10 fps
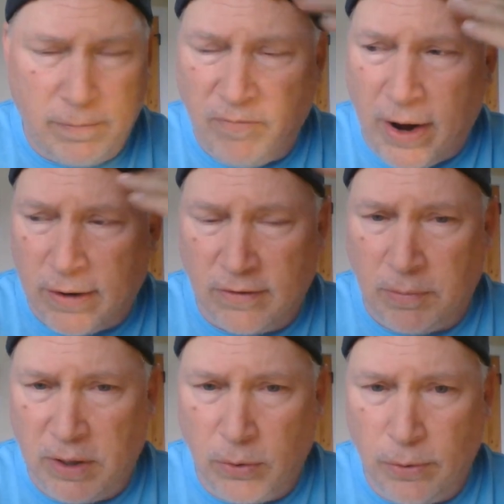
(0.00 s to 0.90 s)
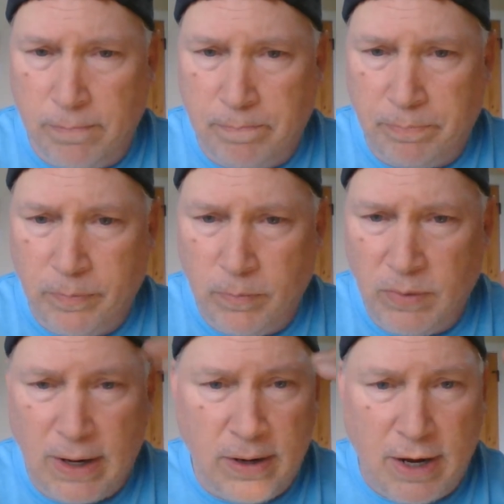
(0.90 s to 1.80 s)
In fact, in some of the old
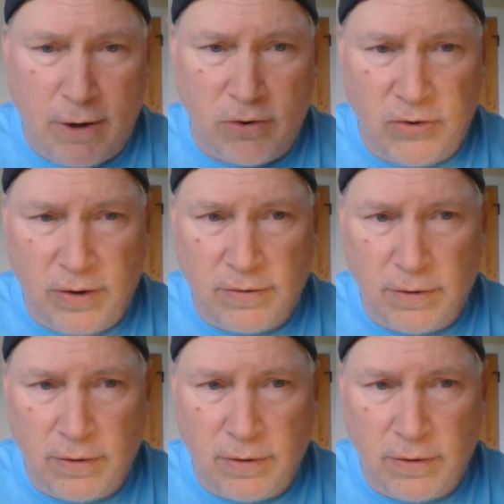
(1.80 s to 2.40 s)
D&D character sheets,